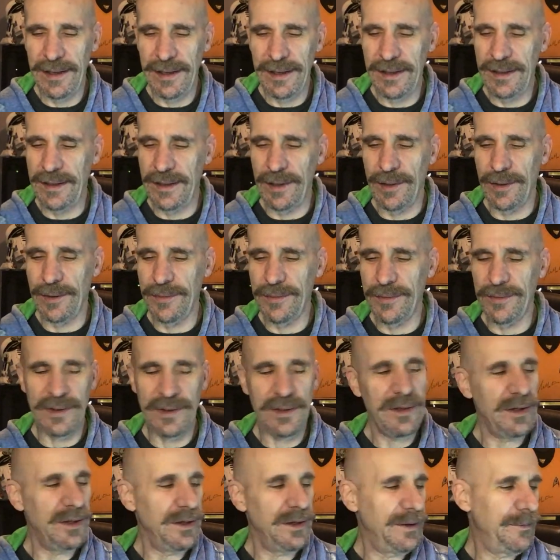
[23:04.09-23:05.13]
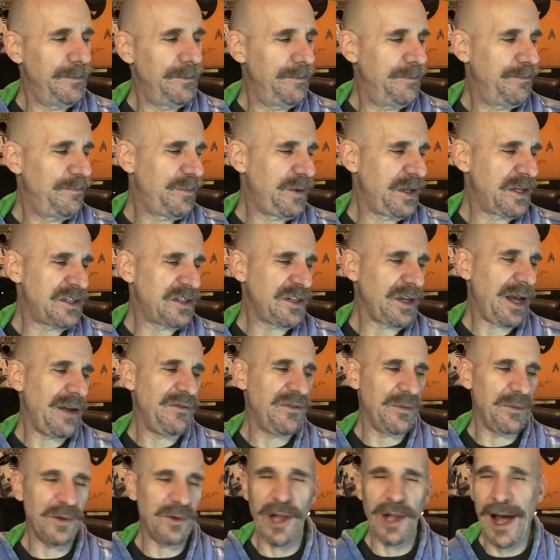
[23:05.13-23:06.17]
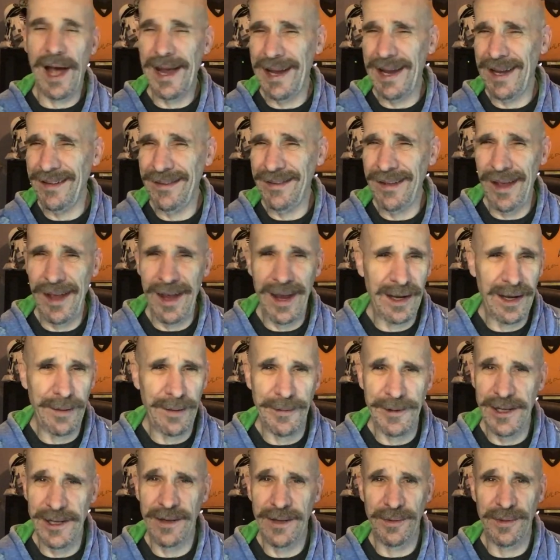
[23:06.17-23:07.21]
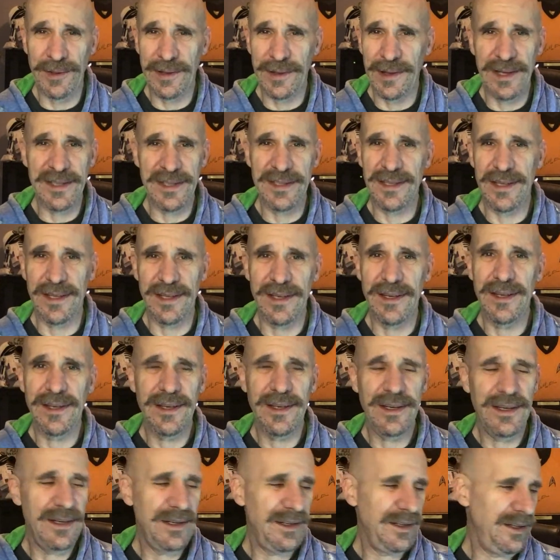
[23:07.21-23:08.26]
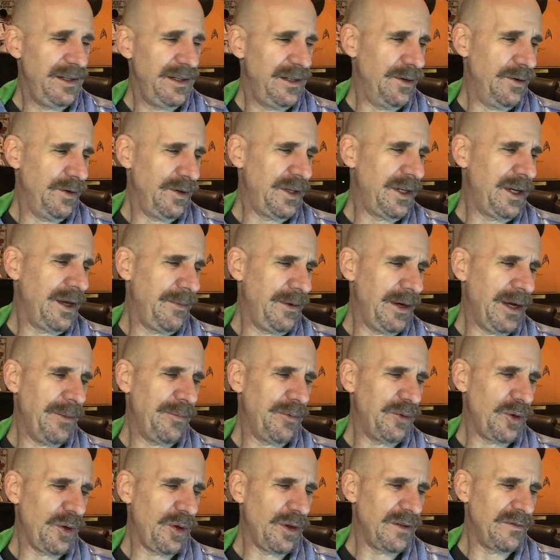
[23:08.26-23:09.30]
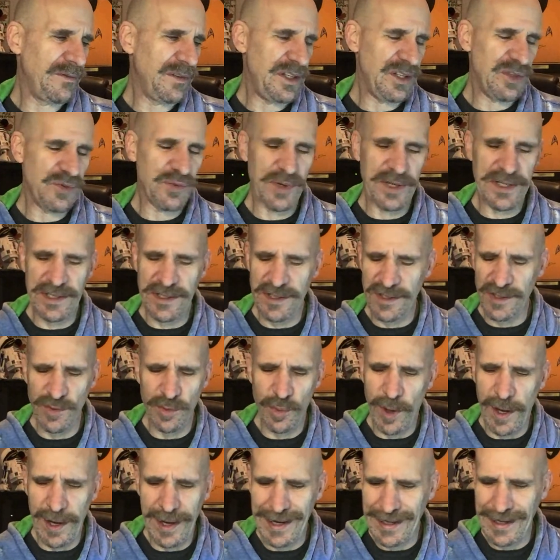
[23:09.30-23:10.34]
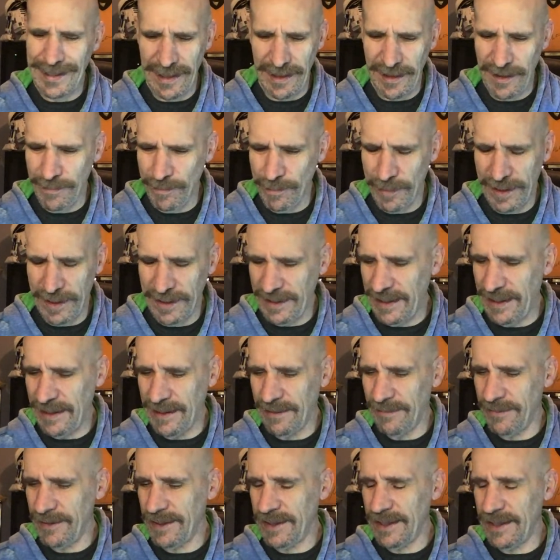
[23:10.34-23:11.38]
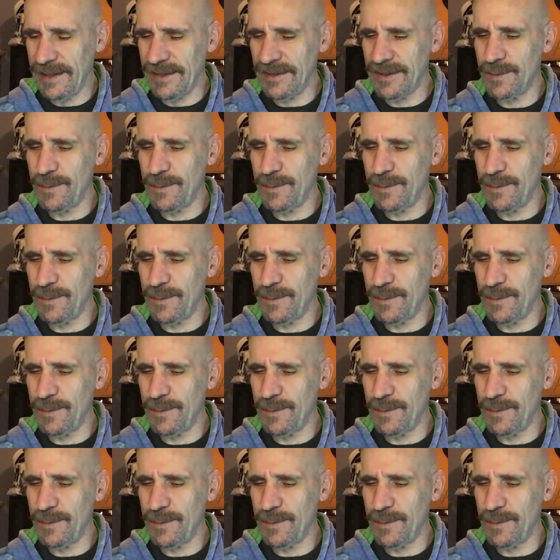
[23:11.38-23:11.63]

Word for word: You know, um, aside from lying to anybody that would listen, you know, and coming up with all of these reasons why I needed money and everything else.